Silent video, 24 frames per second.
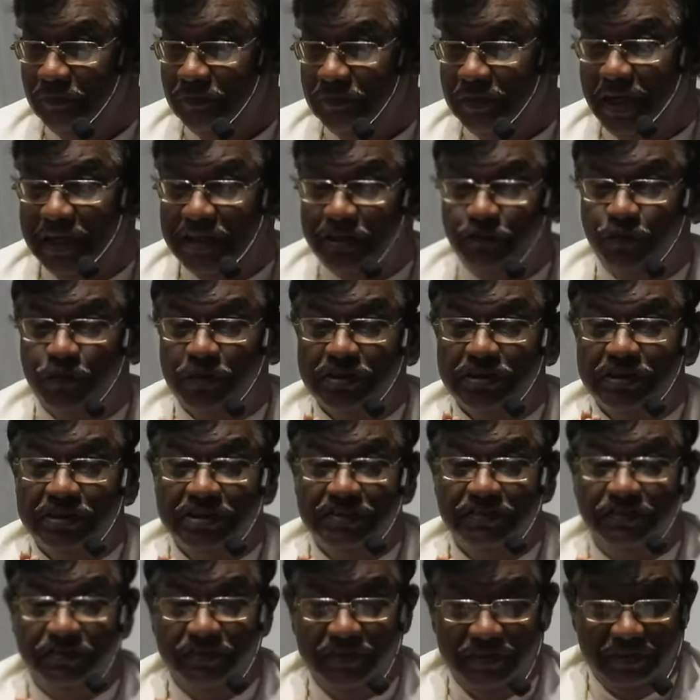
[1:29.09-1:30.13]
That was
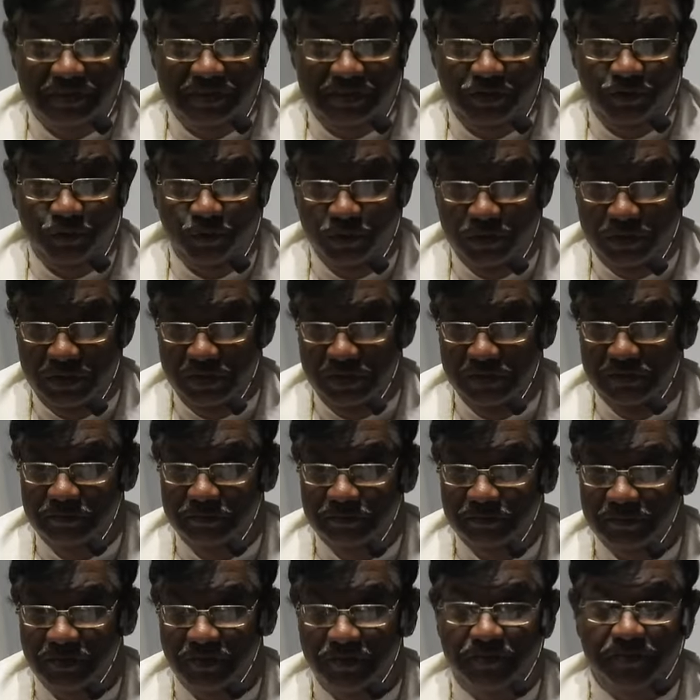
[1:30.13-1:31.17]
his first word
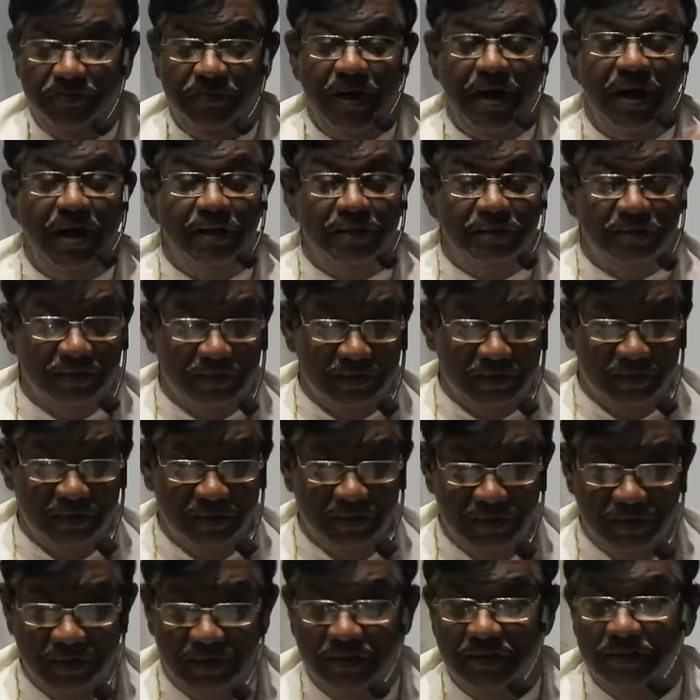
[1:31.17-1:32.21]
Father,
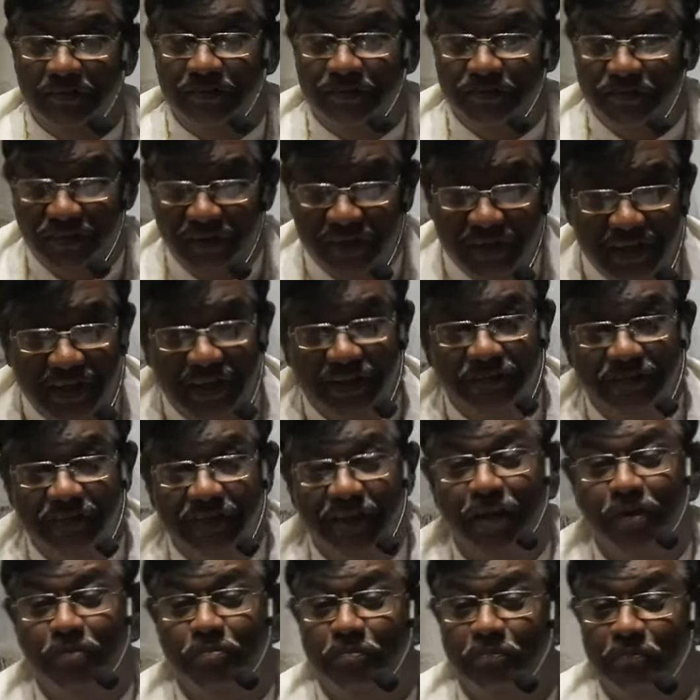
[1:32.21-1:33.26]
forgive
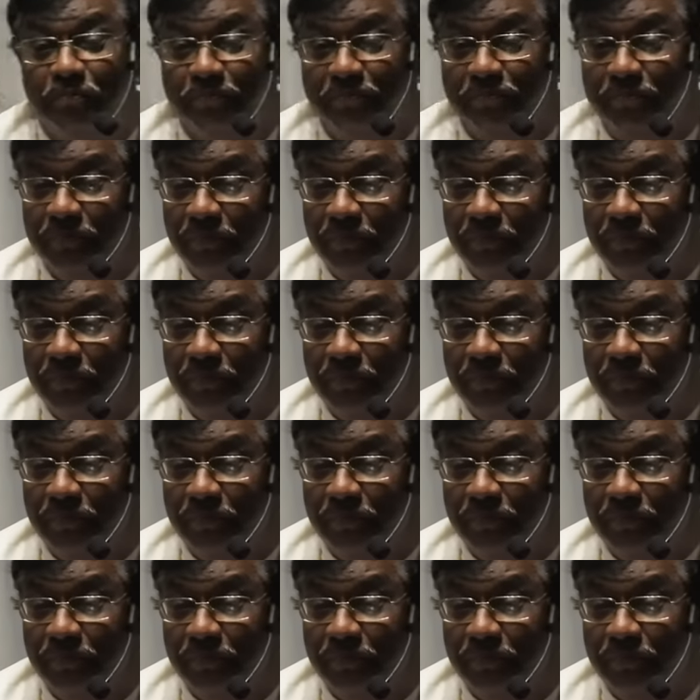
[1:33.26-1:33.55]
them.